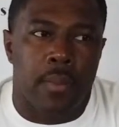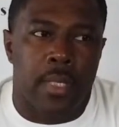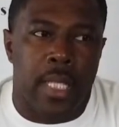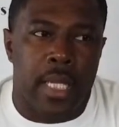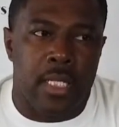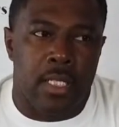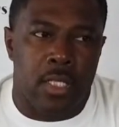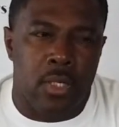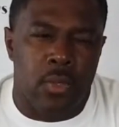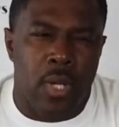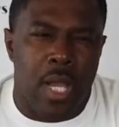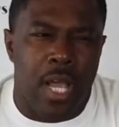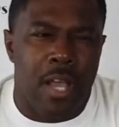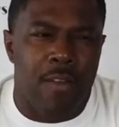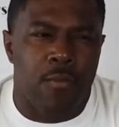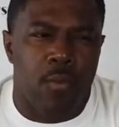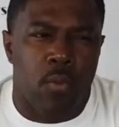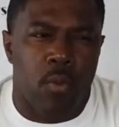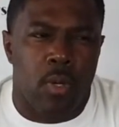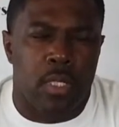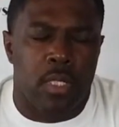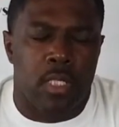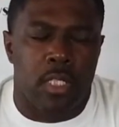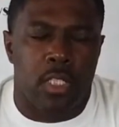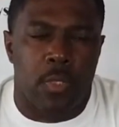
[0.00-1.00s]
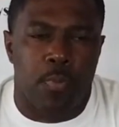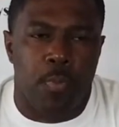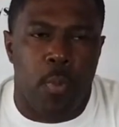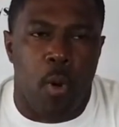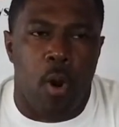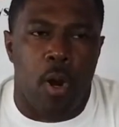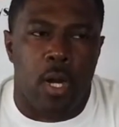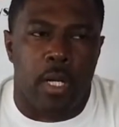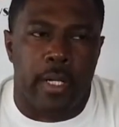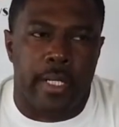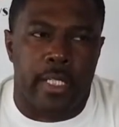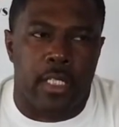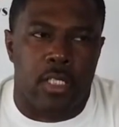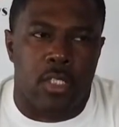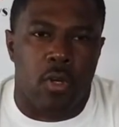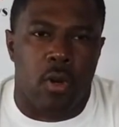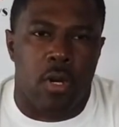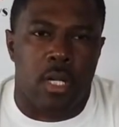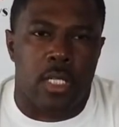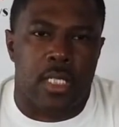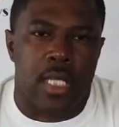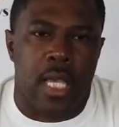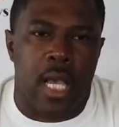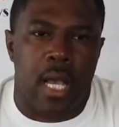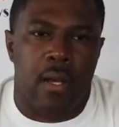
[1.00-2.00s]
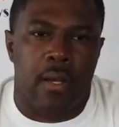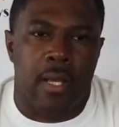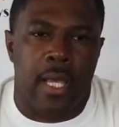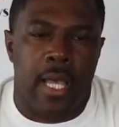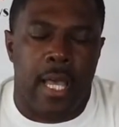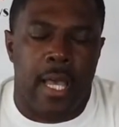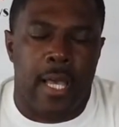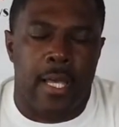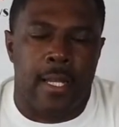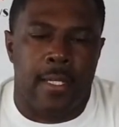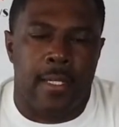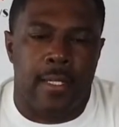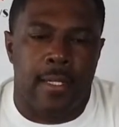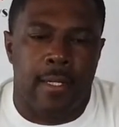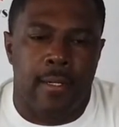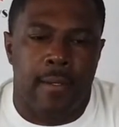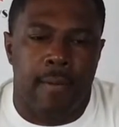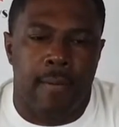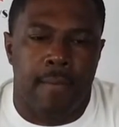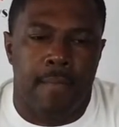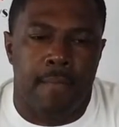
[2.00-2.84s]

They do have one, the Spark, that starts out at